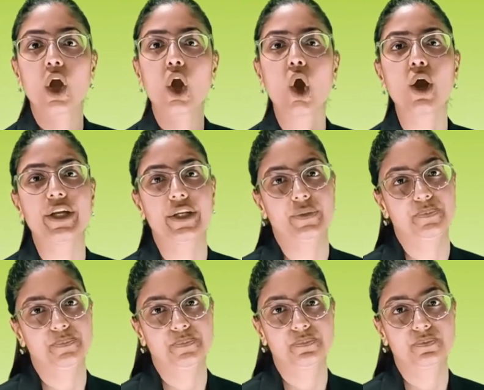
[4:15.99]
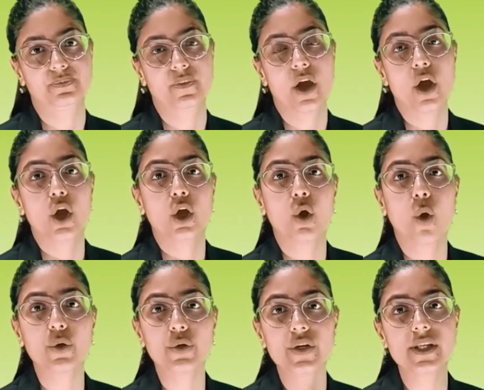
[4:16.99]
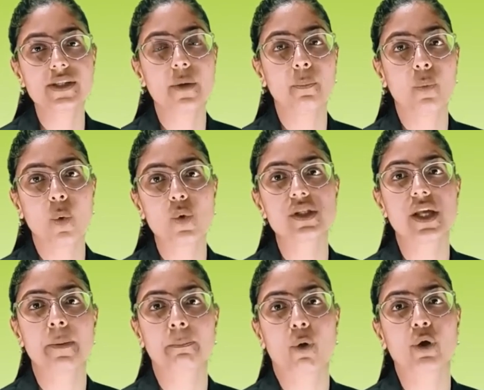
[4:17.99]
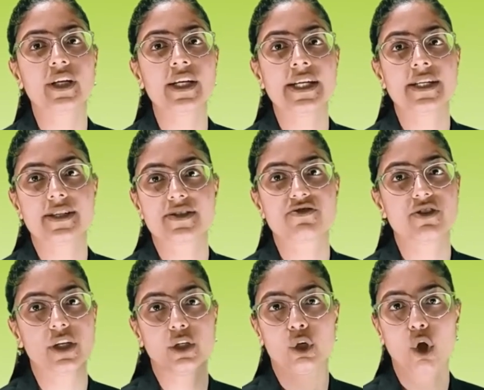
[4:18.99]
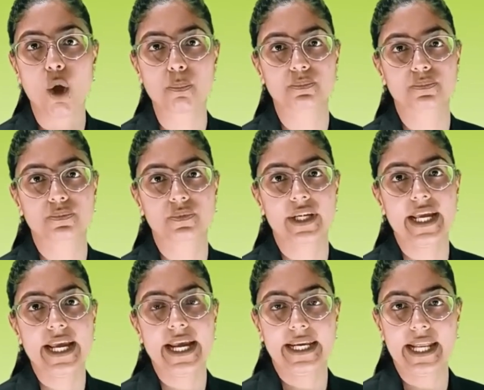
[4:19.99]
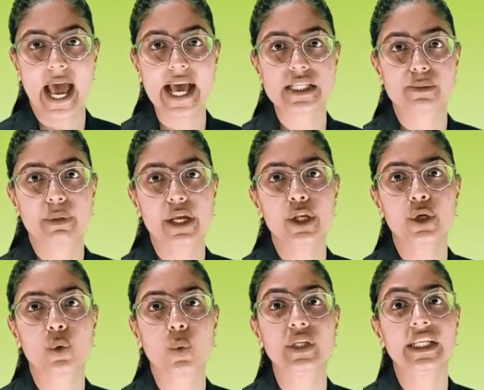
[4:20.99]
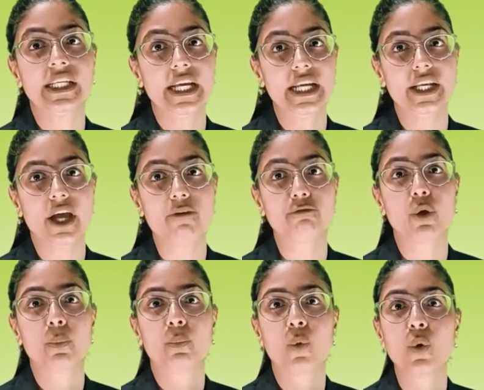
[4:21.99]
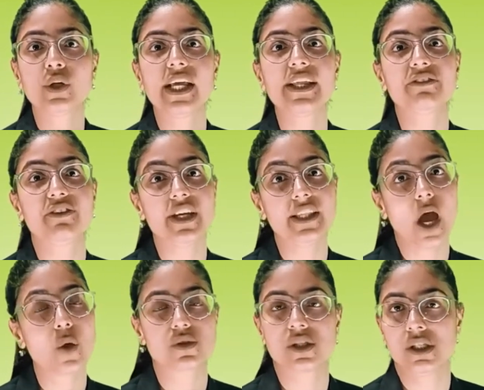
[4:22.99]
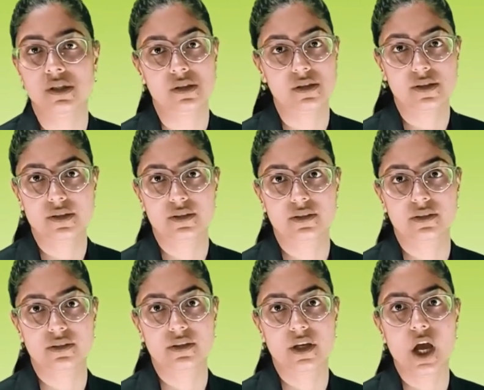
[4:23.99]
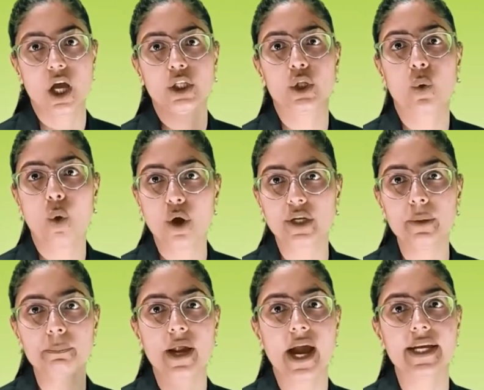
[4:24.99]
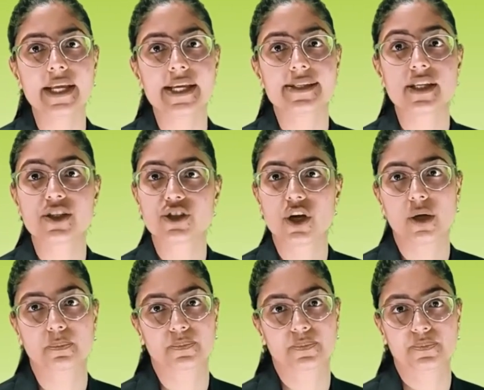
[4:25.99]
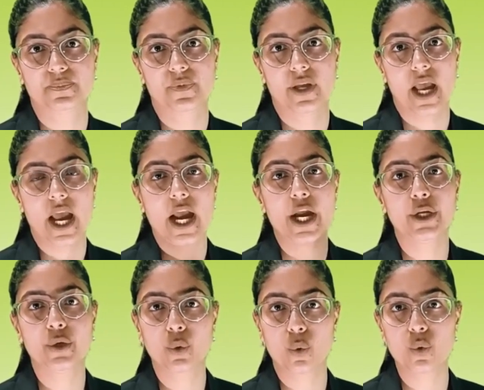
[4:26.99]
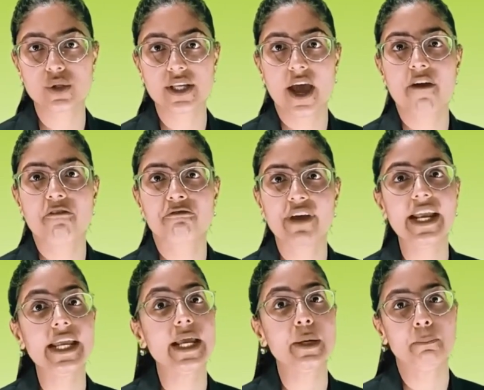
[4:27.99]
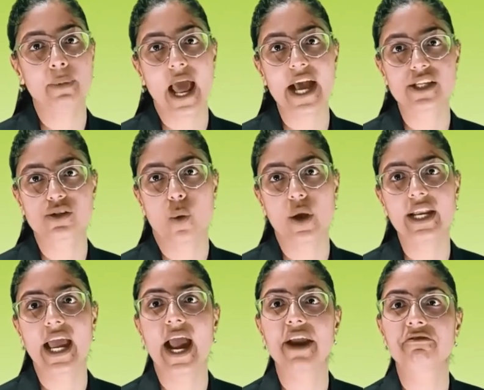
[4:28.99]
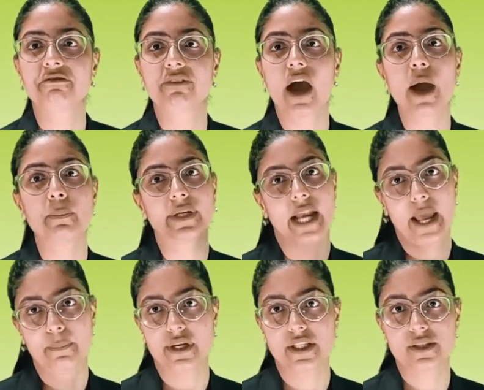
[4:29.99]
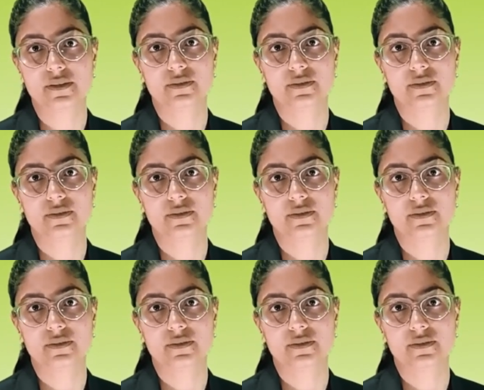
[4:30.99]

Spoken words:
Cotton. Cotton is the most important industrial crop. It has been grown in India for more than 3000 years. The cotton plant is a shrub. It grows well in black soil and warm climate.